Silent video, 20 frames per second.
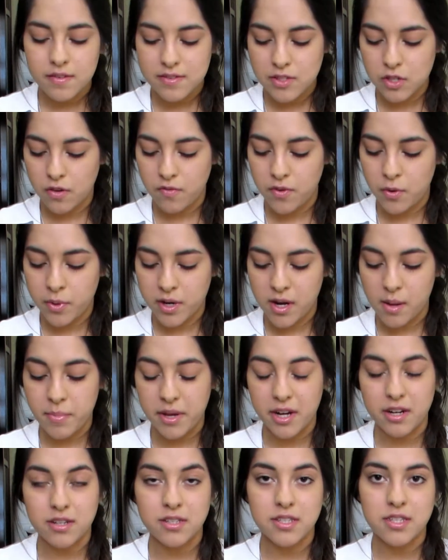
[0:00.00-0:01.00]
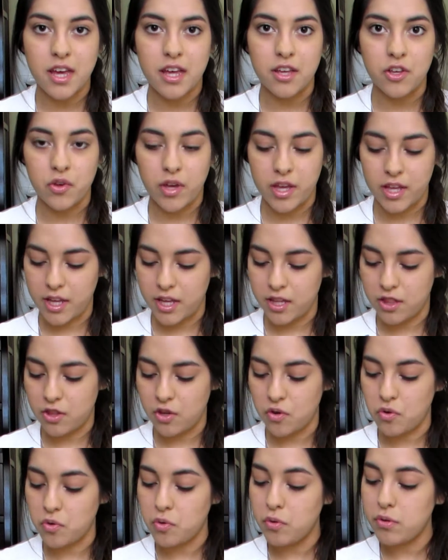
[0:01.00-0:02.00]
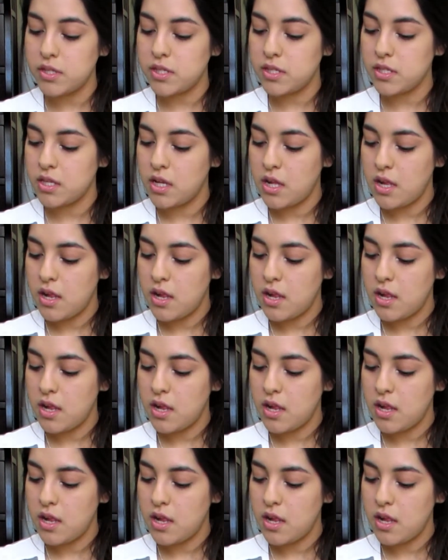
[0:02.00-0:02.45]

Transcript: So if you want a bigger set, you can get those.